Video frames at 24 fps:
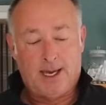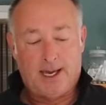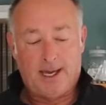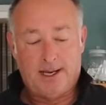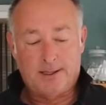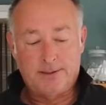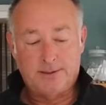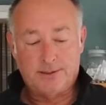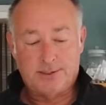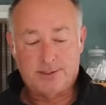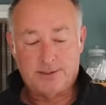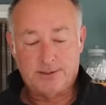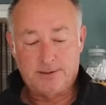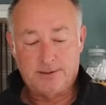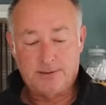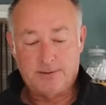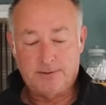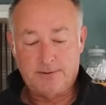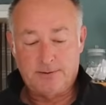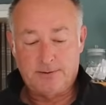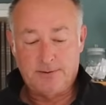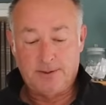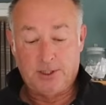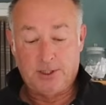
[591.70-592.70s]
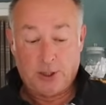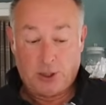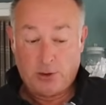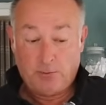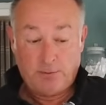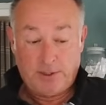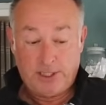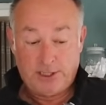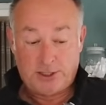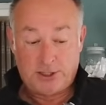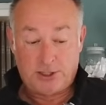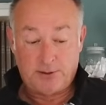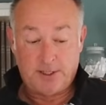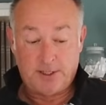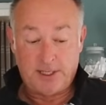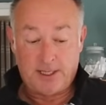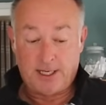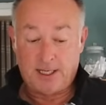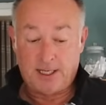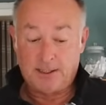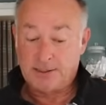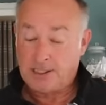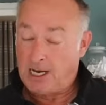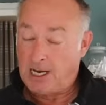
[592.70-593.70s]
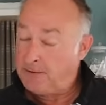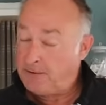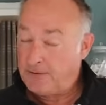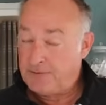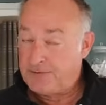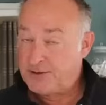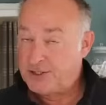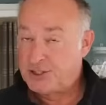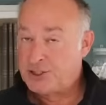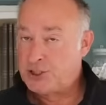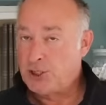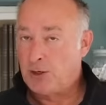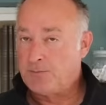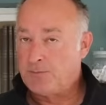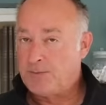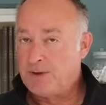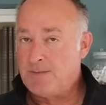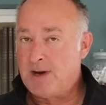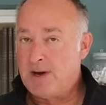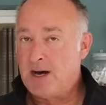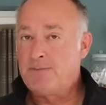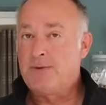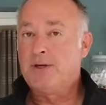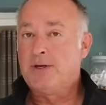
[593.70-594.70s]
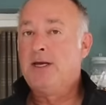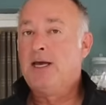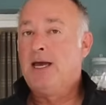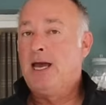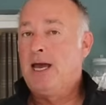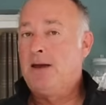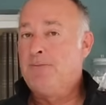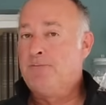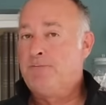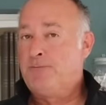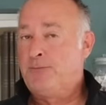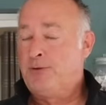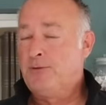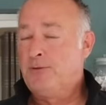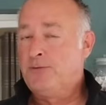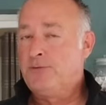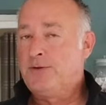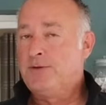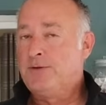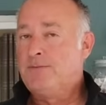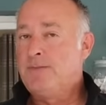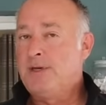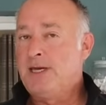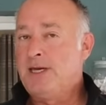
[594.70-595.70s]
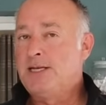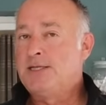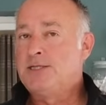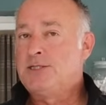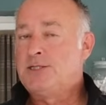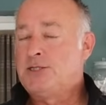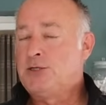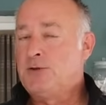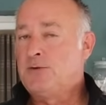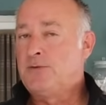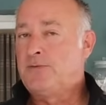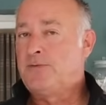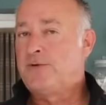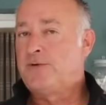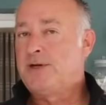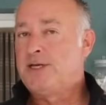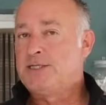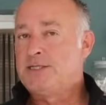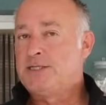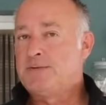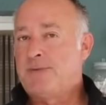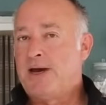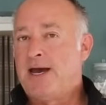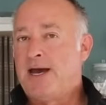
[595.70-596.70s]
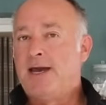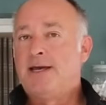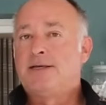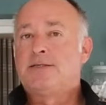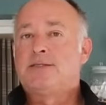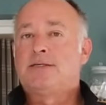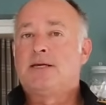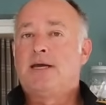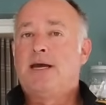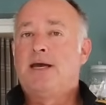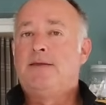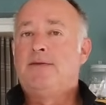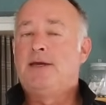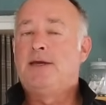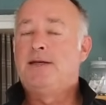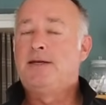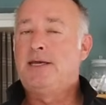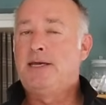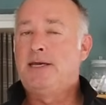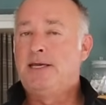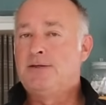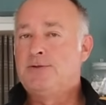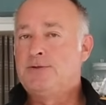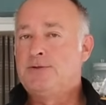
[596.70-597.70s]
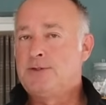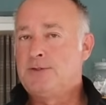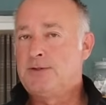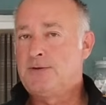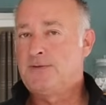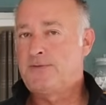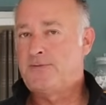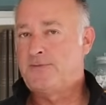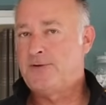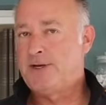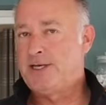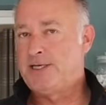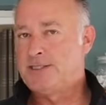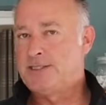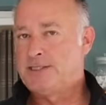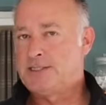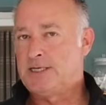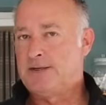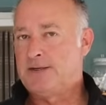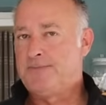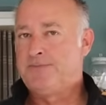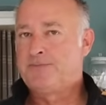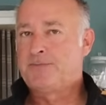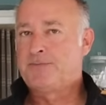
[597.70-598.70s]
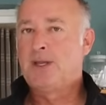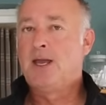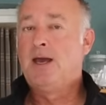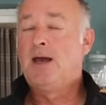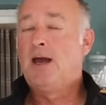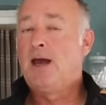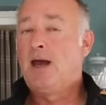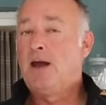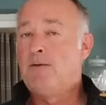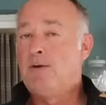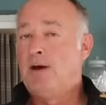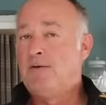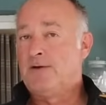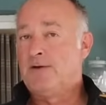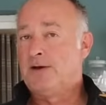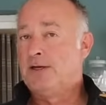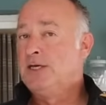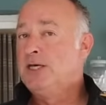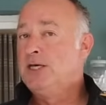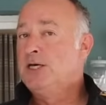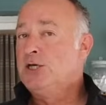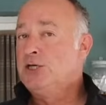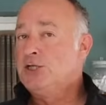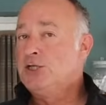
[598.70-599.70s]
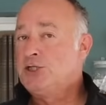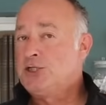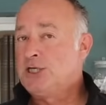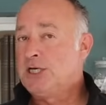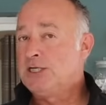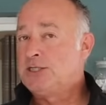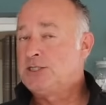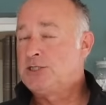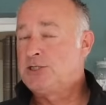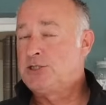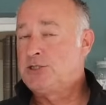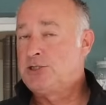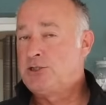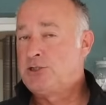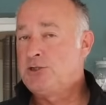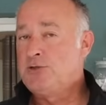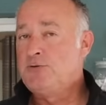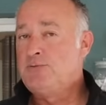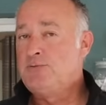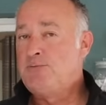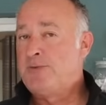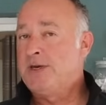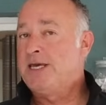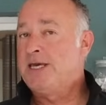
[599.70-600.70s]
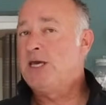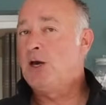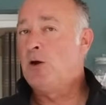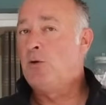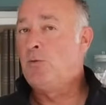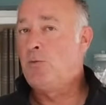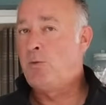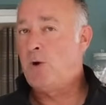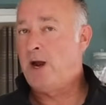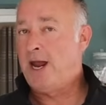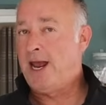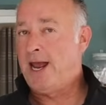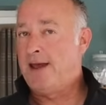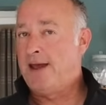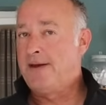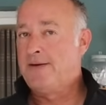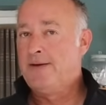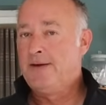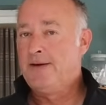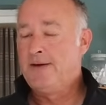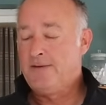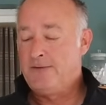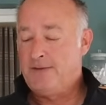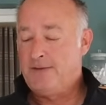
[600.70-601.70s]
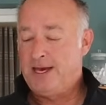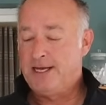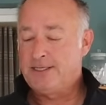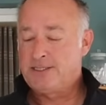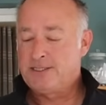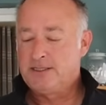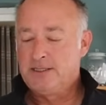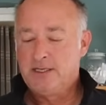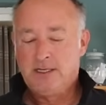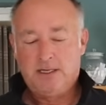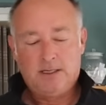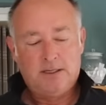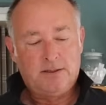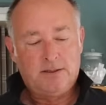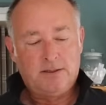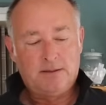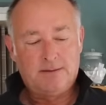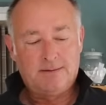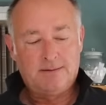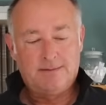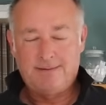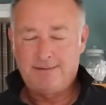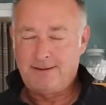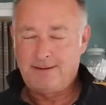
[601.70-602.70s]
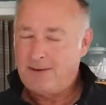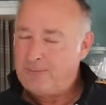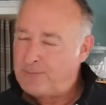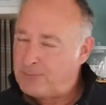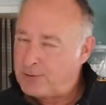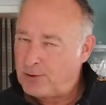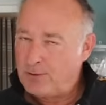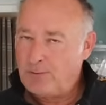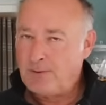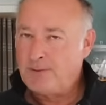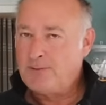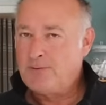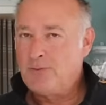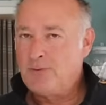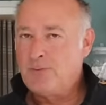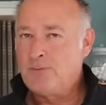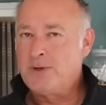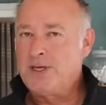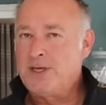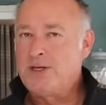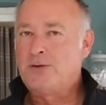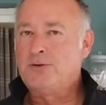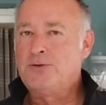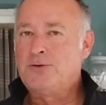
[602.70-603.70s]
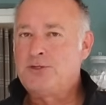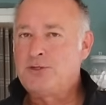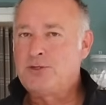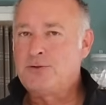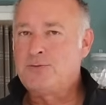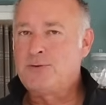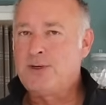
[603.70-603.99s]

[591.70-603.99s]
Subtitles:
and you don't need to do anything else other than to chop them up and put them into your freezer bags and then into the freezer. However, just do be aware that they probably won't be good